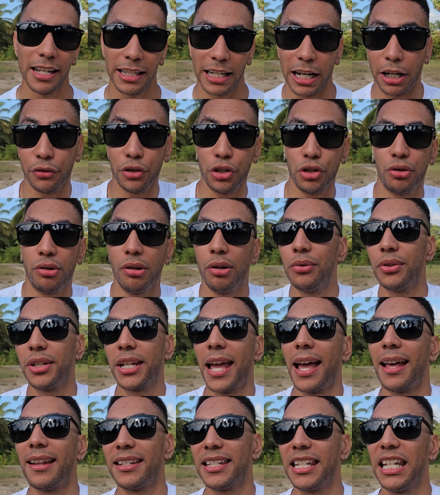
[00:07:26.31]
Now, these drones
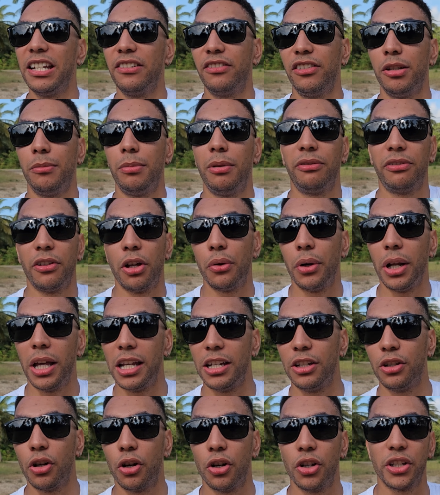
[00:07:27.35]
can safely be flown
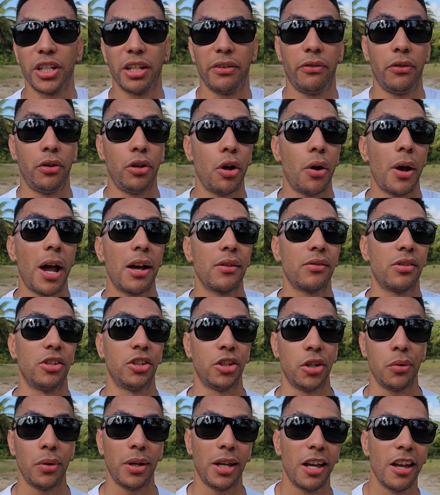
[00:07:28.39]
indoors if you know how to
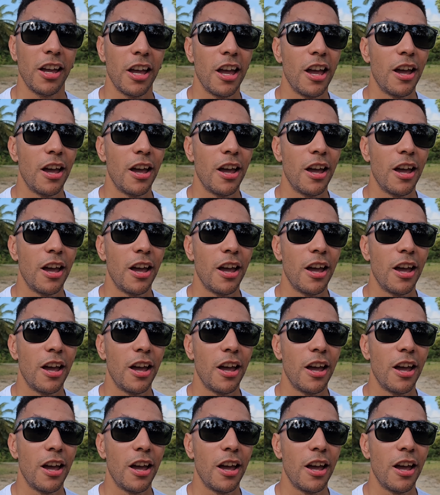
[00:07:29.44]
do it,